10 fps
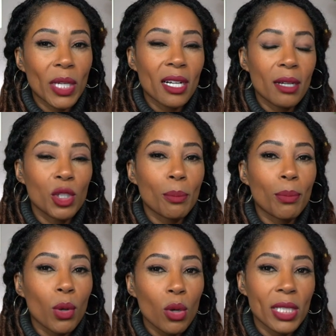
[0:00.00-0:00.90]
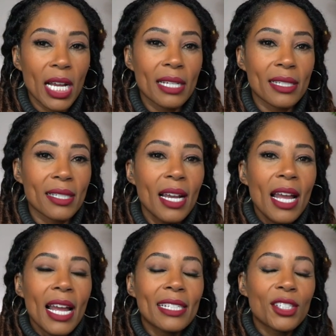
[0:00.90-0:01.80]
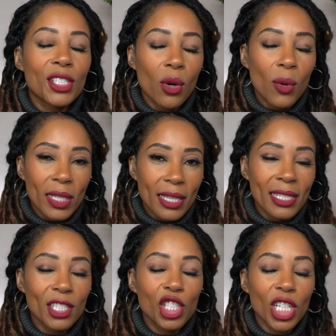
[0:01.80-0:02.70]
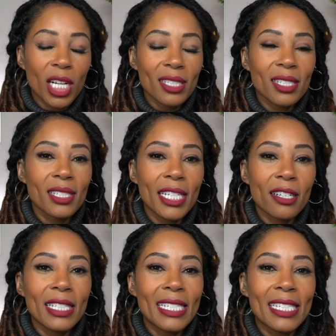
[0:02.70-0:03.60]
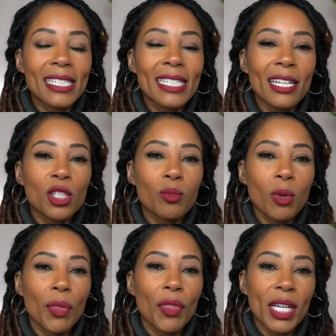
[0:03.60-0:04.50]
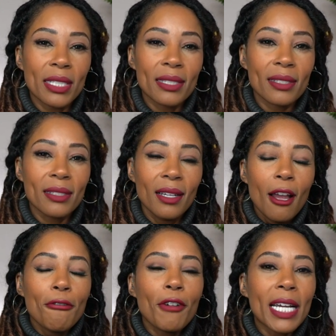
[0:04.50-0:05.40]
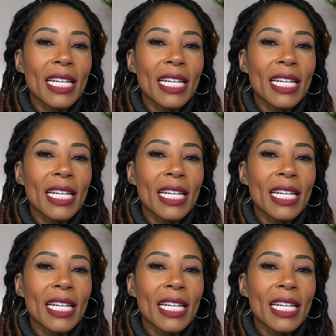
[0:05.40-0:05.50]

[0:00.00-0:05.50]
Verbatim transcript: comes to protests. And so this justice here in the dissent wrote this. Finding